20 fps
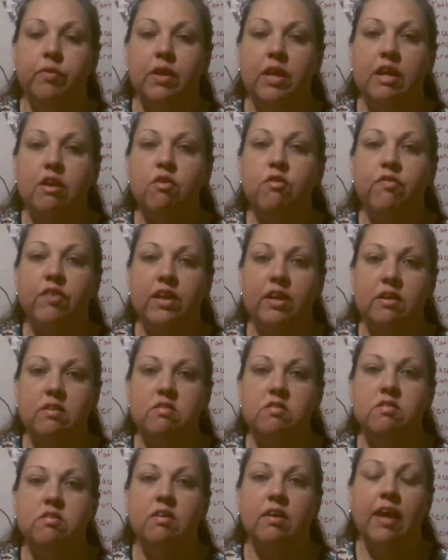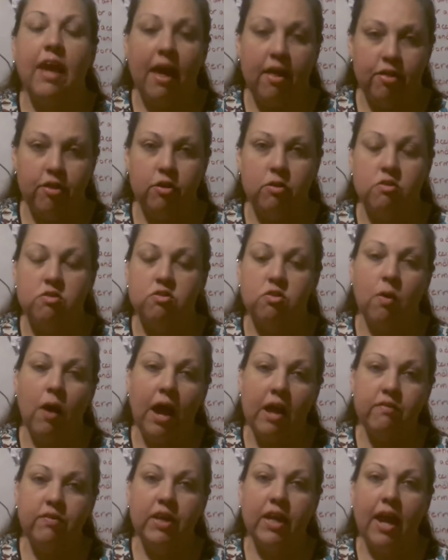intravenous catheters, so
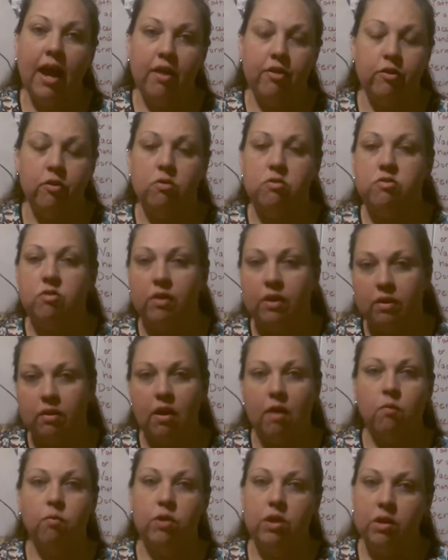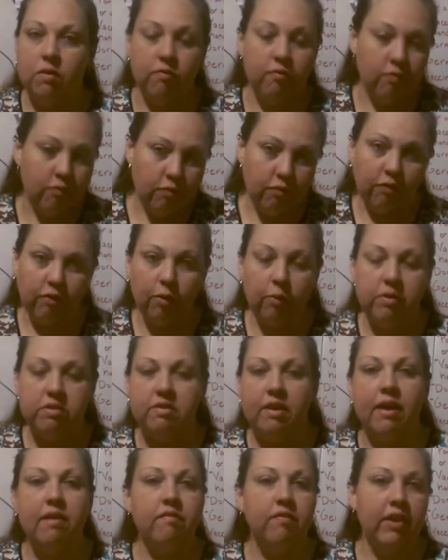IV catheters, like that when you have
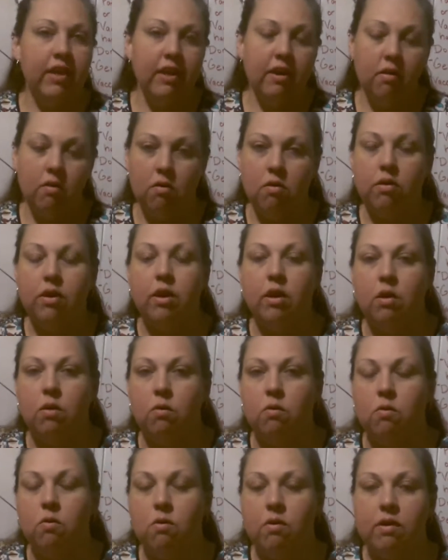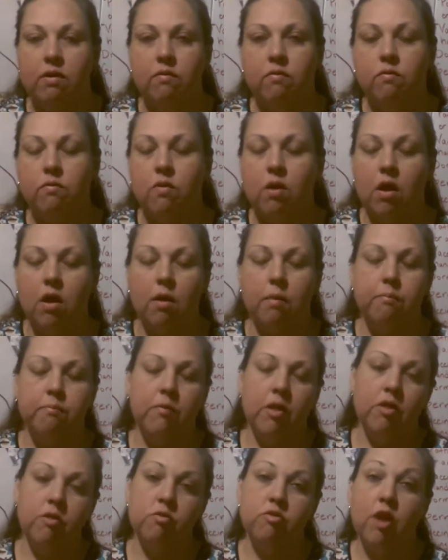fluids IV or
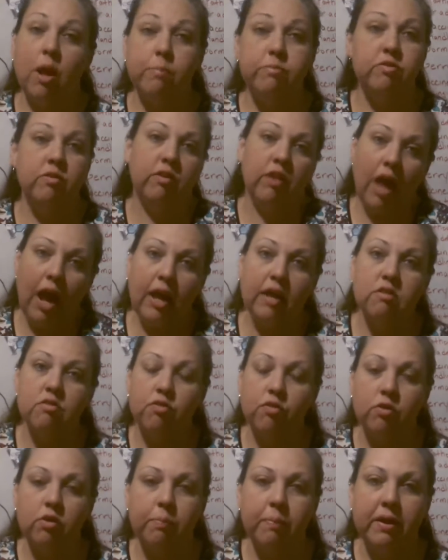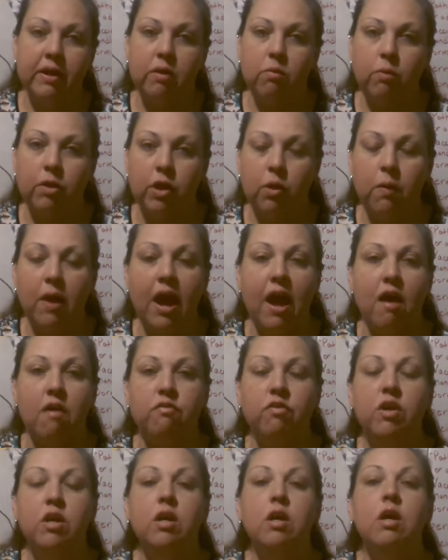other types of lines for depending on what you
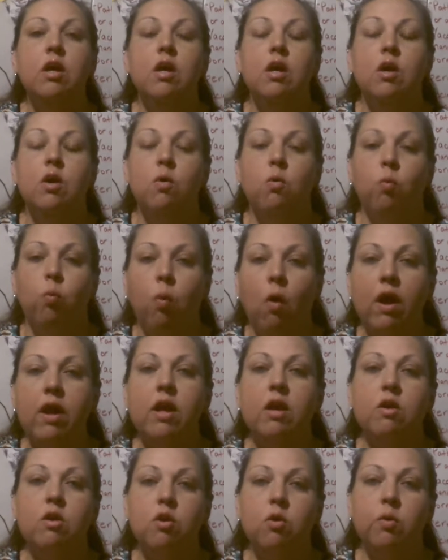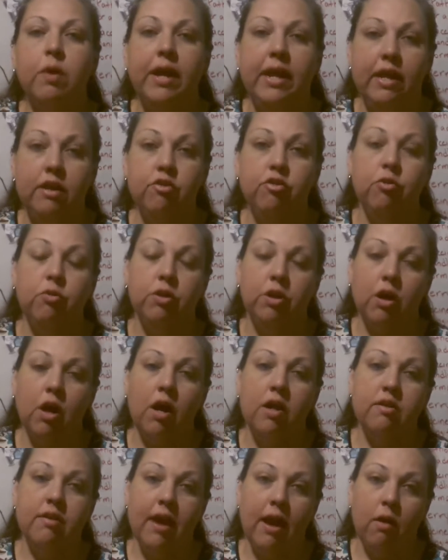have, what you can do to
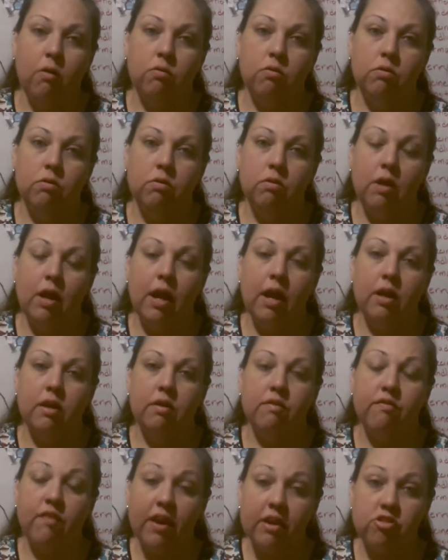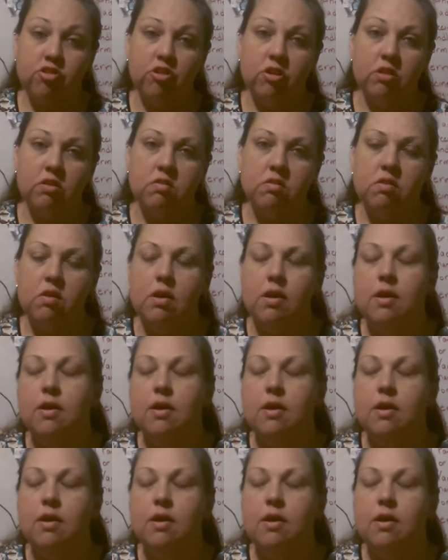cut down on infections.